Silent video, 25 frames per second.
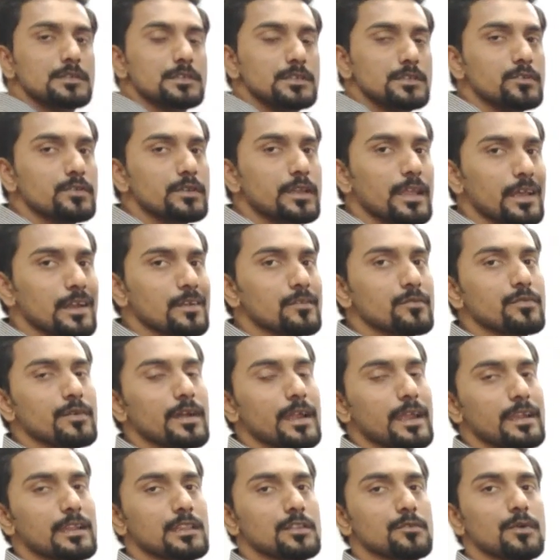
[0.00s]
You can
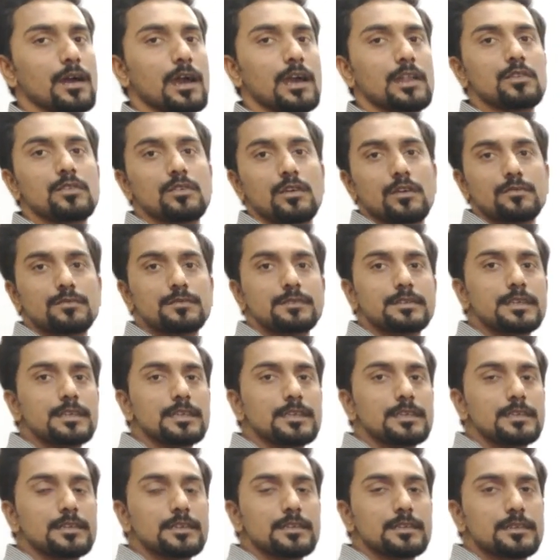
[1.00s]
find the value of
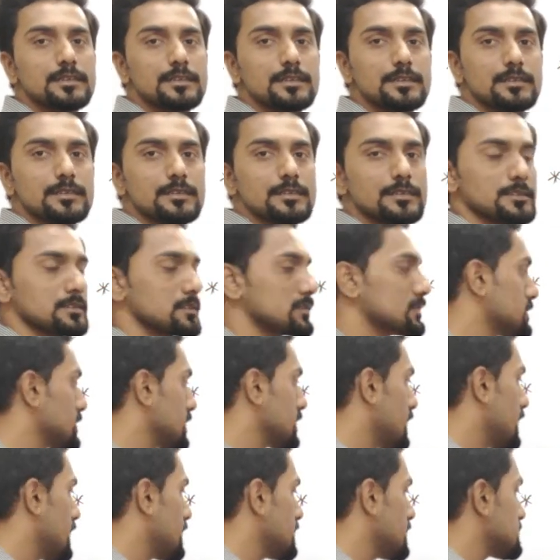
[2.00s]
D
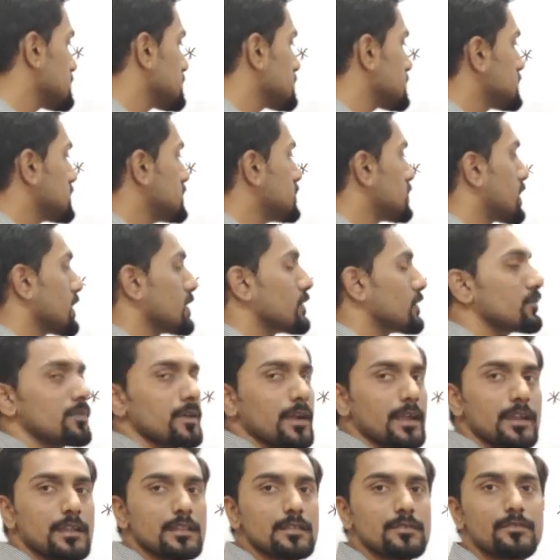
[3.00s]
and you can
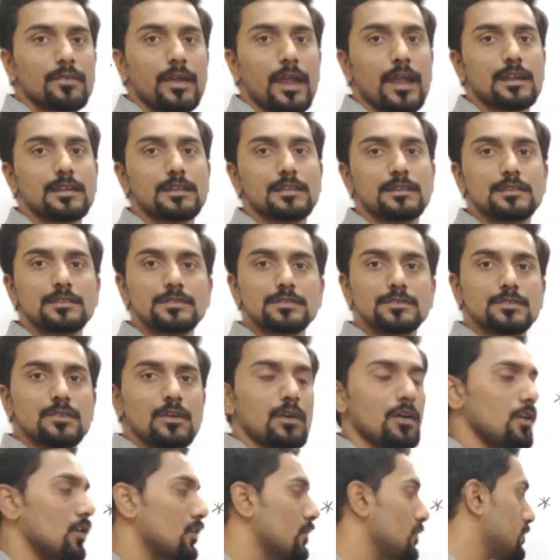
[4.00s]
find the factors
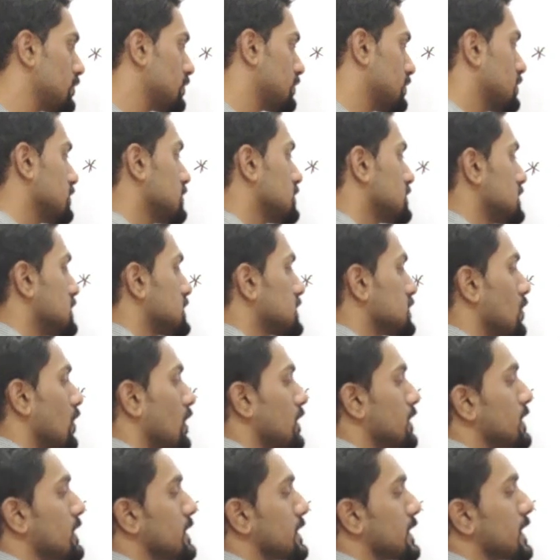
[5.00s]
of this
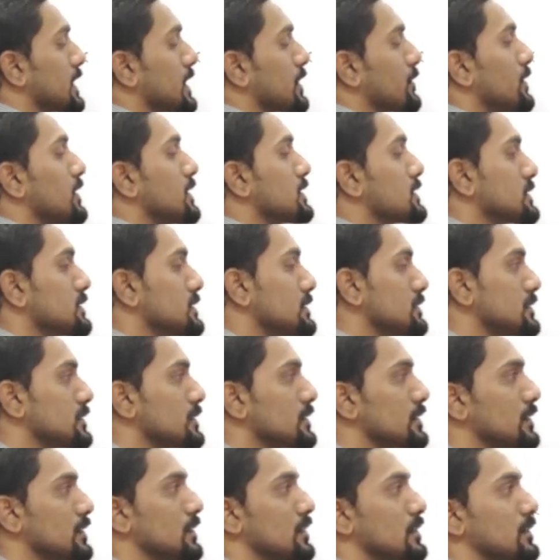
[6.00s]
quadratic equation.